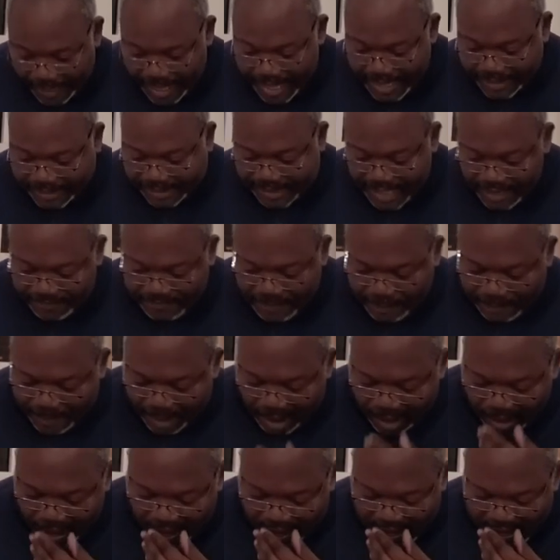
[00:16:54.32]
He sent for
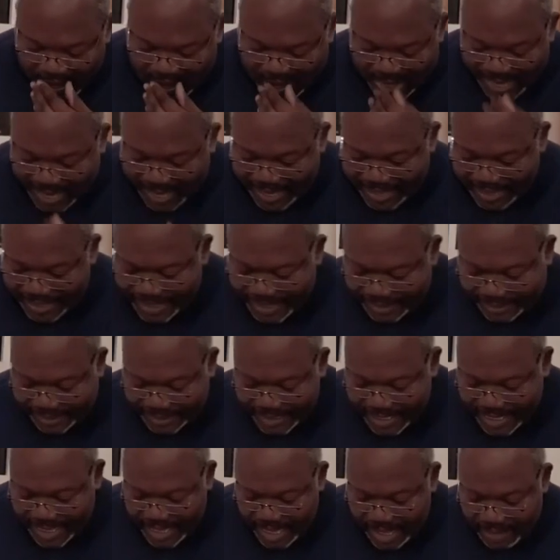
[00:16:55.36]
Paul and
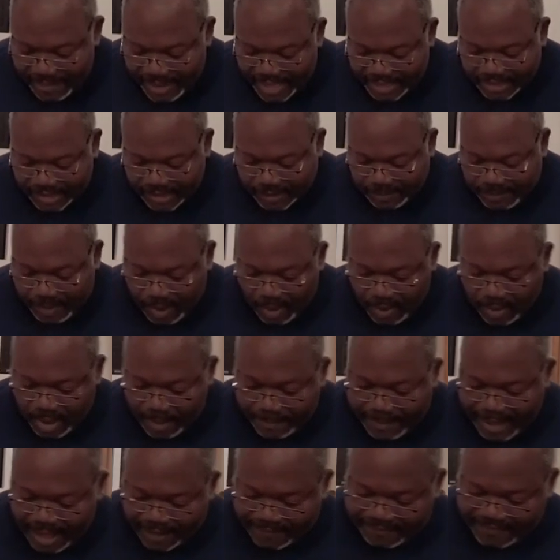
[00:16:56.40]
listened to him as he
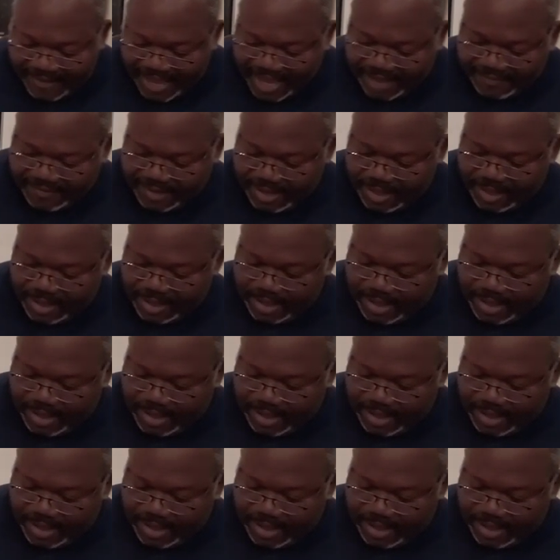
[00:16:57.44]
spoke about faith